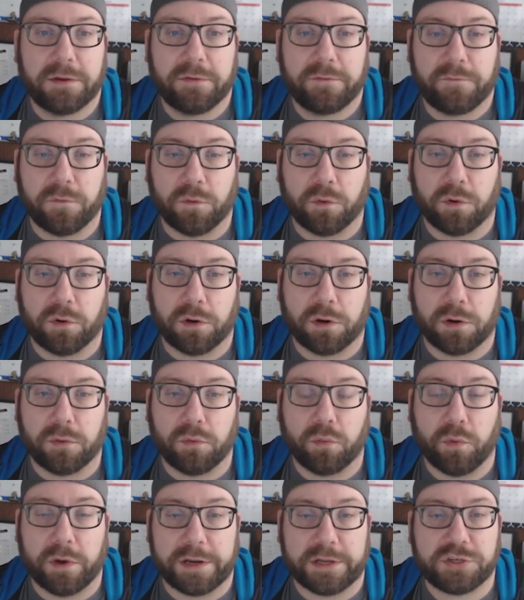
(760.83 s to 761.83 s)

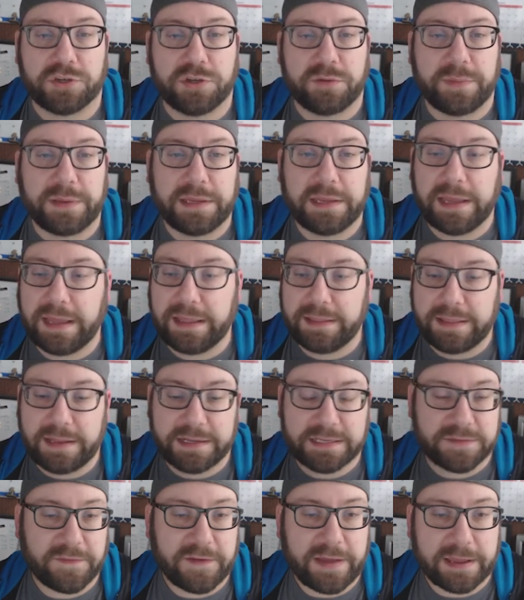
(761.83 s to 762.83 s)
for what it should be. And
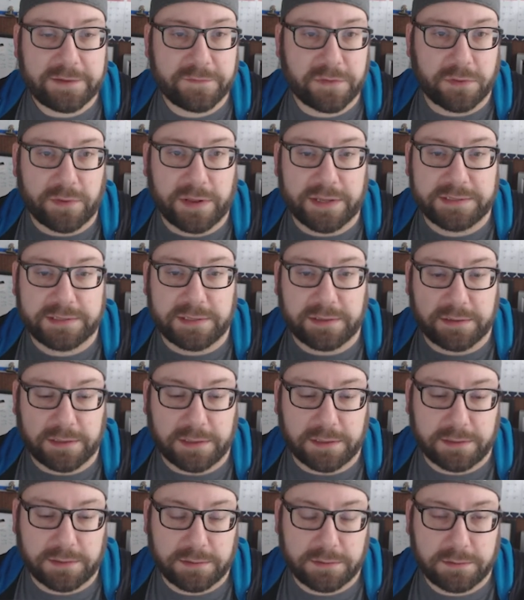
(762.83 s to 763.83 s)
then it's fine for the rest of
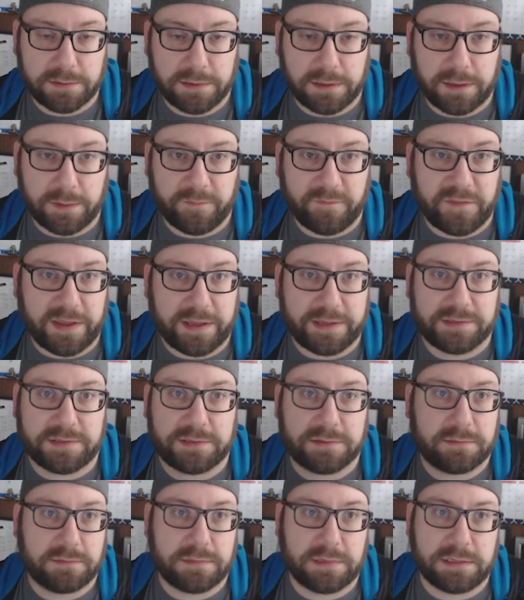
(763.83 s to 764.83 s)
the
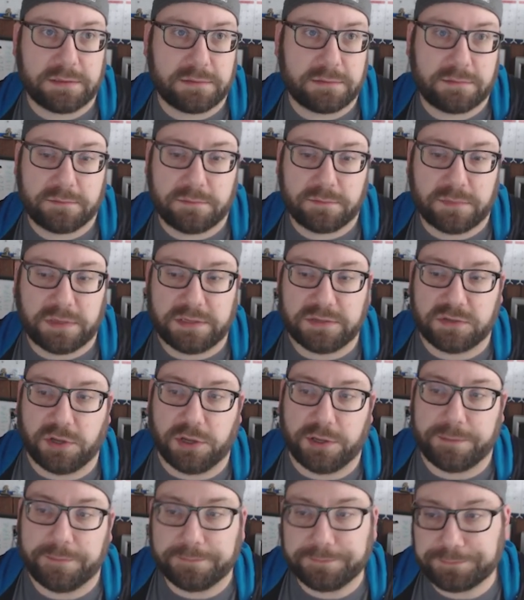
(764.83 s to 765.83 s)
phase. It is
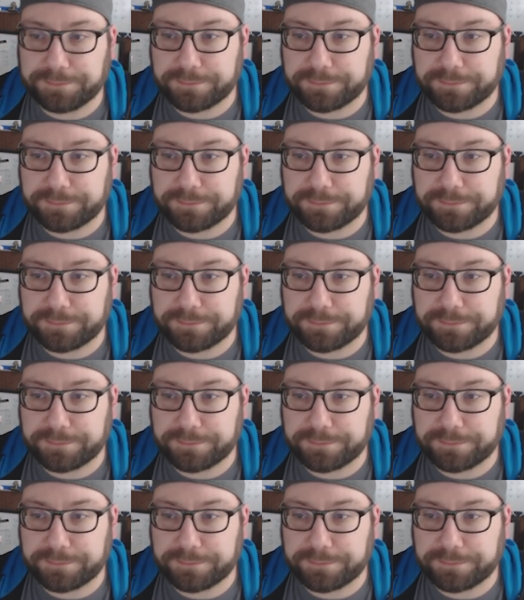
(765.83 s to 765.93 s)
good.